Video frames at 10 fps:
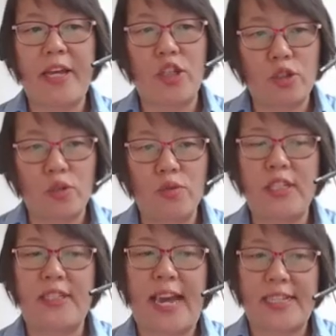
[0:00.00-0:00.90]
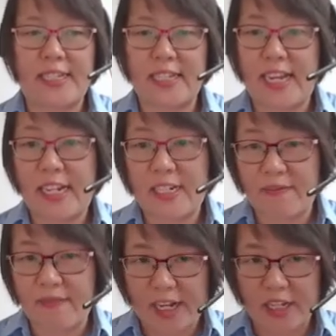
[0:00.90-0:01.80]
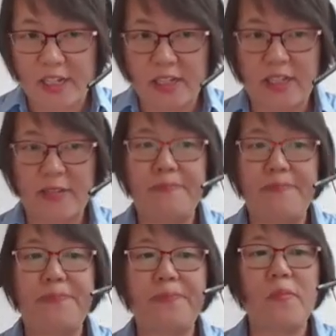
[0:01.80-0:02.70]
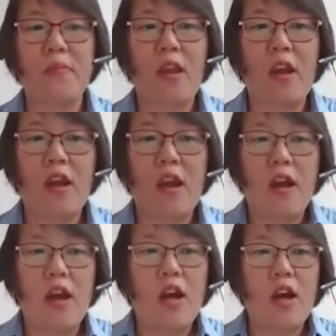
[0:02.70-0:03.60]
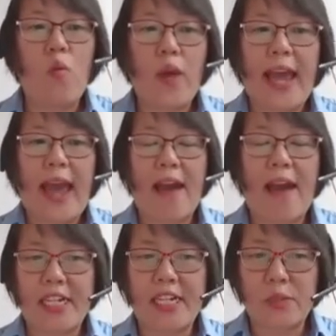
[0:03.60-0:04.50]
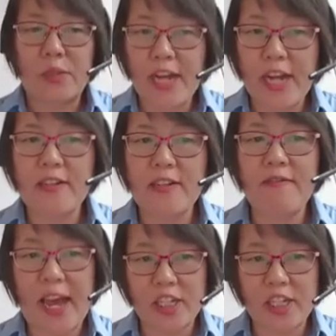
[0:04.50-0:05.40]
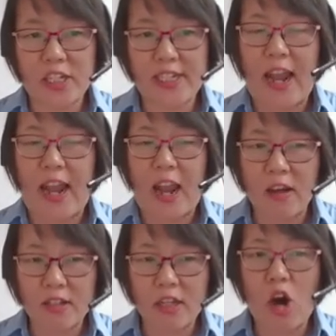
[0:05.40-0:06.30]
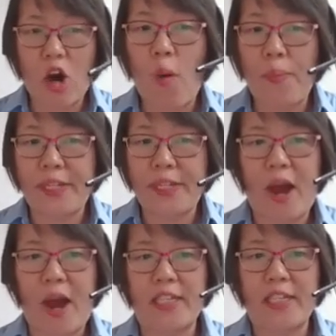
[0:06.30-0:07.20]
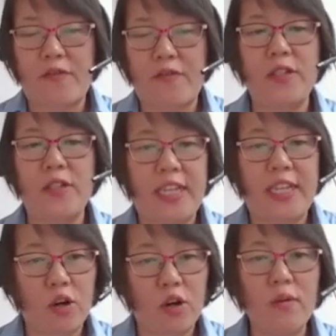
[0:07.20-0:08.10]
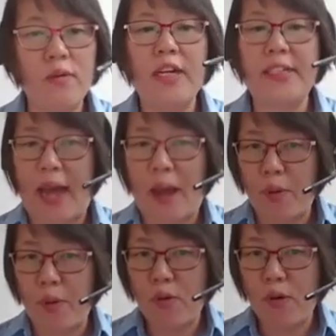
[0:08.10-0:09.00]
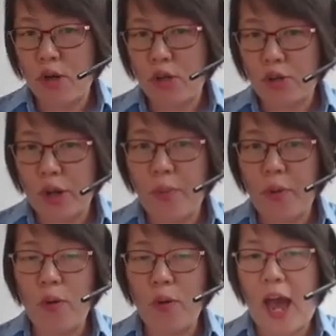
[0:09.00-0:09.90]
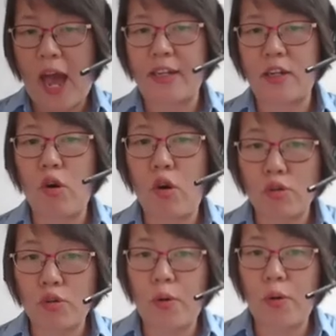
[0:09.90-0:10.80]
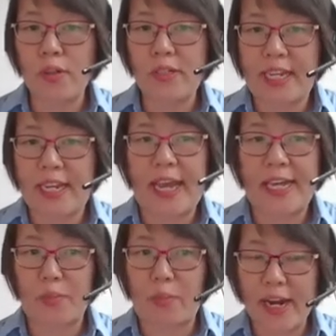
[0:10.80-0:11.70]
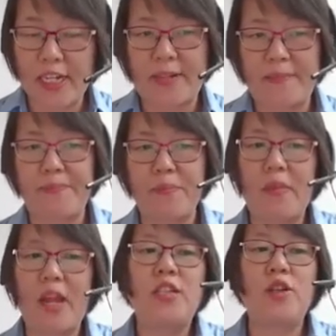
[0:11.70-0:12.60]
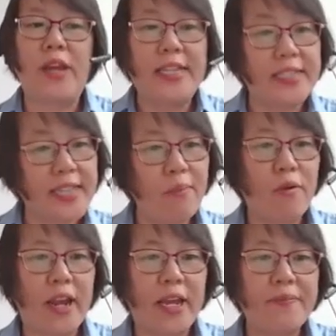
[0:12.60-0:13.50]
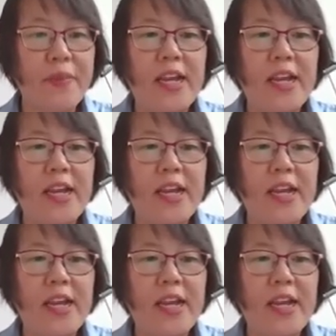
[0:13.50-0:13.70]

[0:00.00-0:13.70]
into the destination vectors. We have expression vectors at Lonza optimized for single, double, triple, and quadruple gene expression. So in summary,